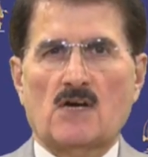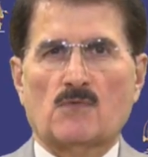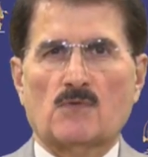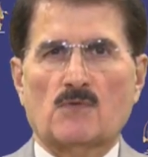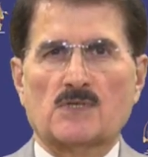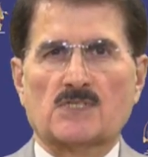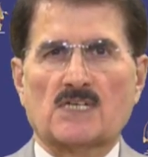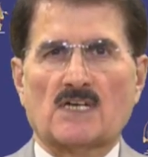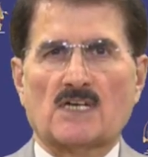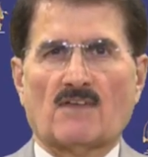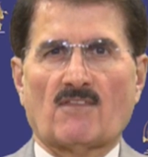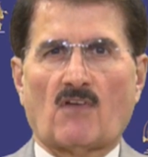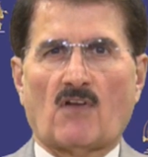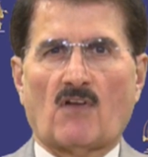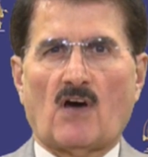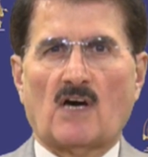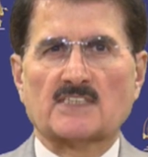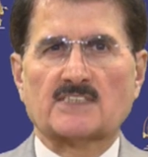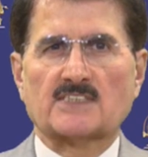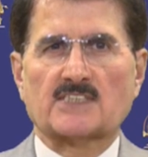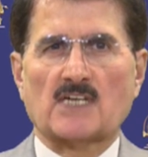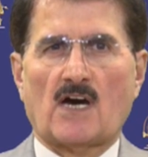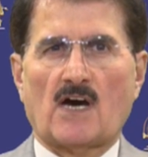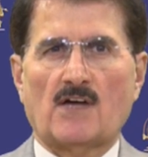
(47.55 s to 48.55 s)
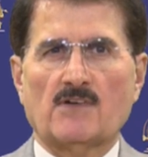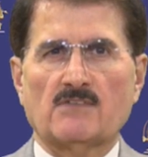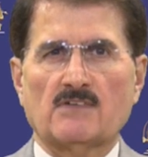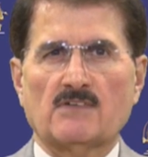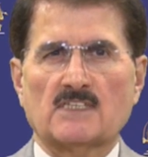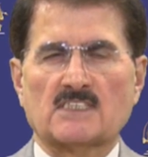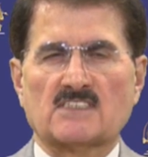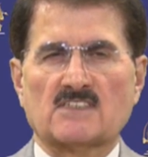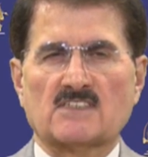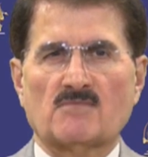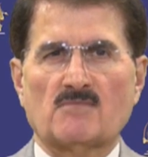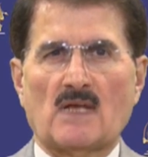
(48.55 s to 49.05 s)
which have lost
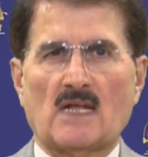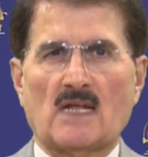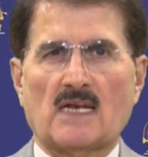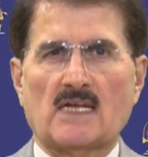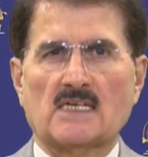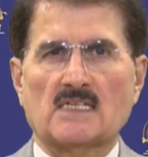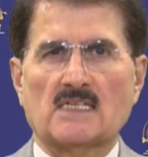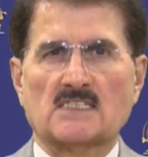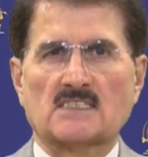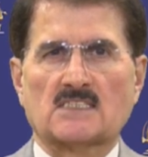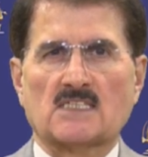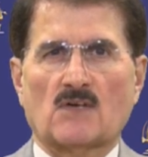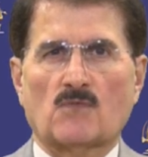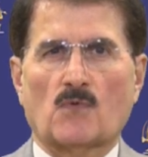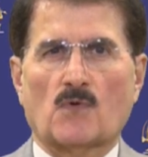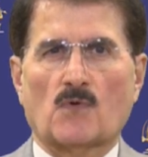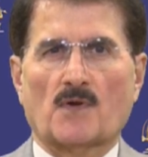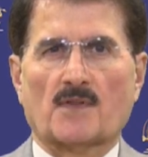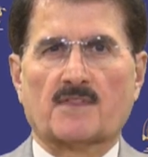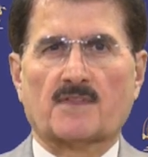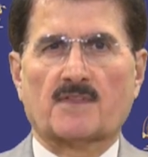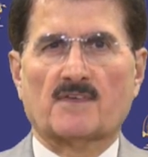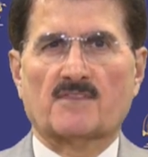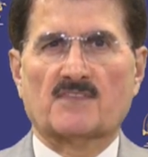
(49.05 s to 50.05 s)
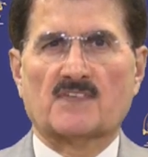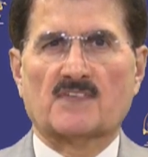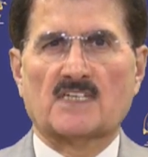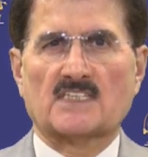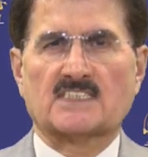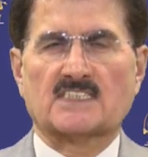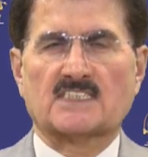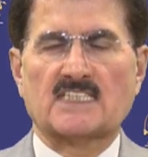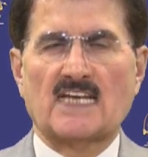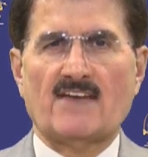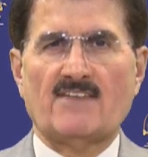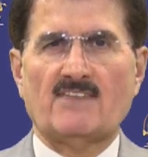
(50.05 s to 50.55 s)
hundreds of millions worth of their
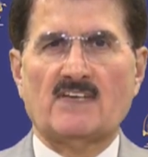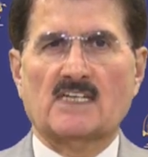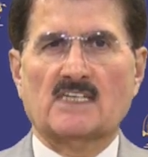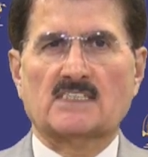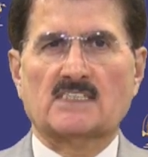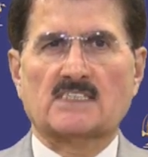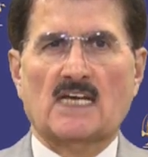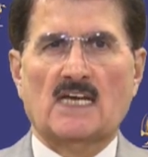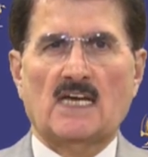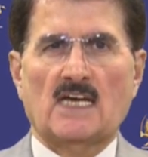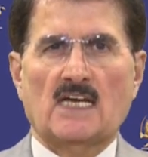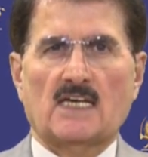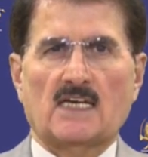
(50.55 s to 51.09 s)
savings